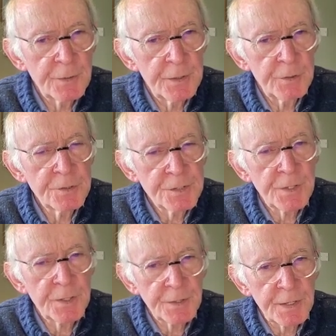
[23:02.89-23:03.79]
They do
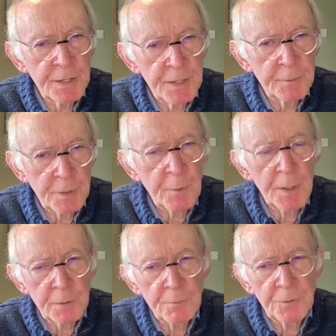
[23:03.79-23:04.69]
say that they come
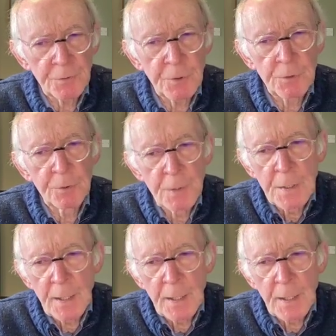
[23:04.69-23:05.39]
out with good,